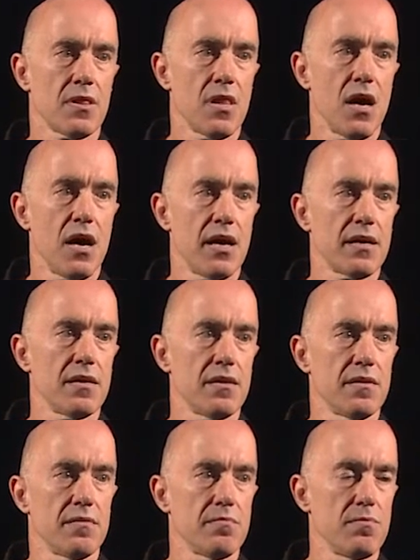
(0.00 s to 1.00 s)
log
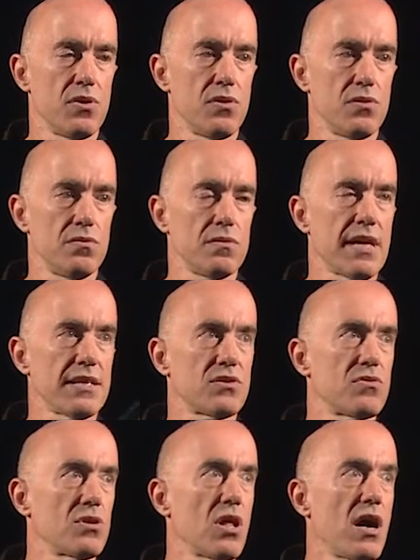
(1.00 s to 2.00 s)
mu,
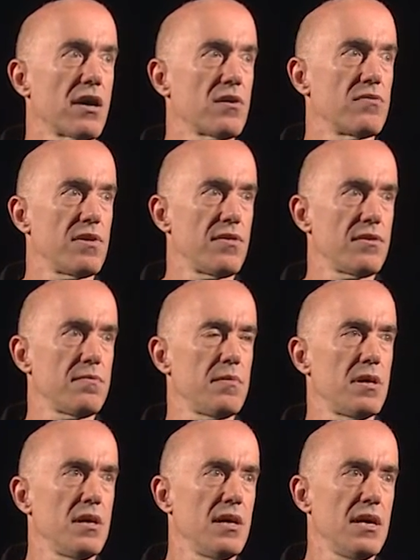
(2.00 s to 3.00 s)
natural logarithm.
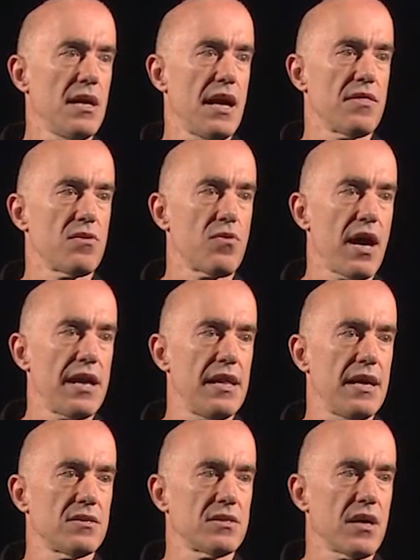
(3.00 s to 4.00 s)
And the
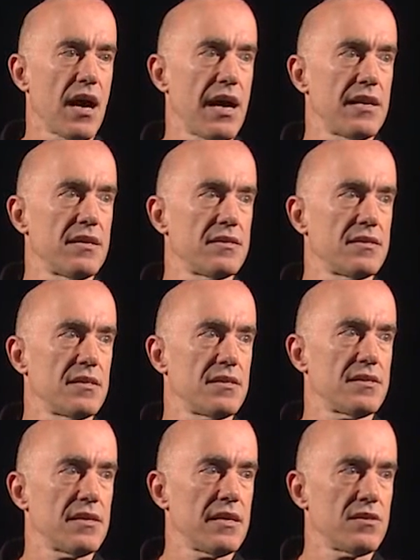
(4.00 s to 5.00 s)
right-hand side is
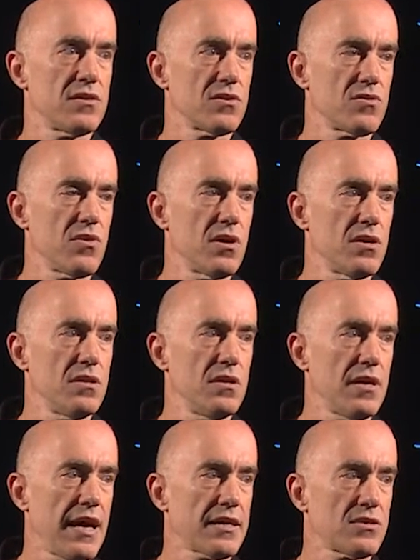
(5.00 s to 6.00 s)
this integral,
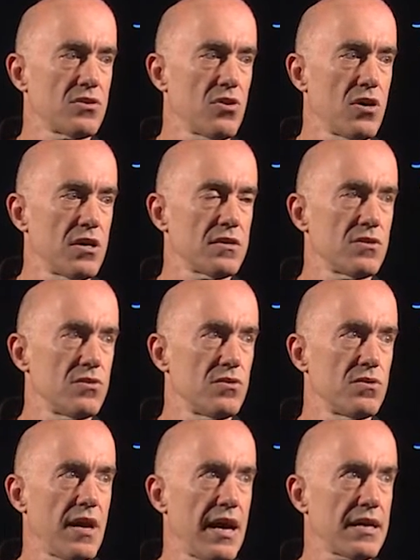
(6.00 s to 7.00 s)
x naught
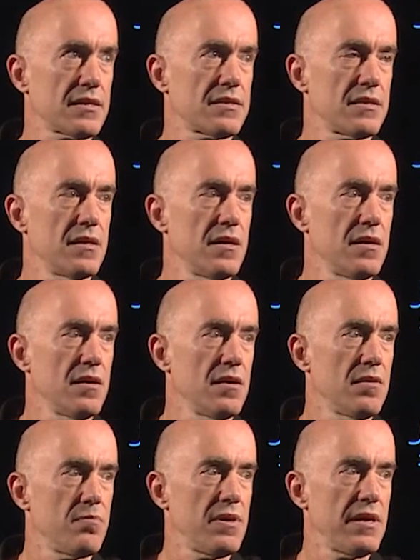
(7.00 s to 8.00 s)
to x
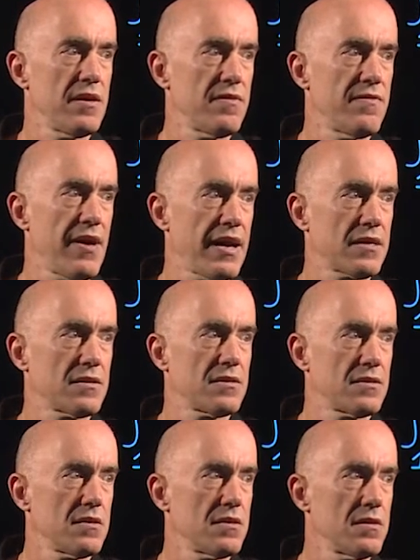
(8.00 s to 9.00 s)
p of
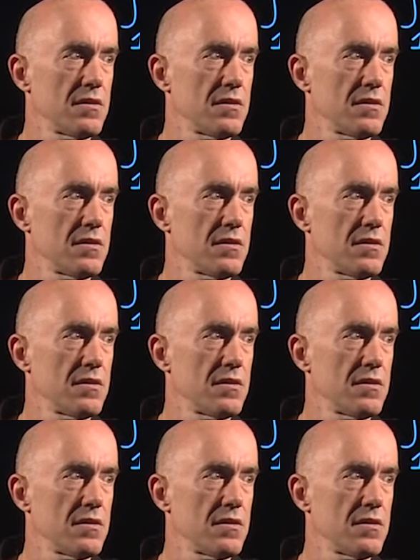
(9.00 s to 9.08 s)
x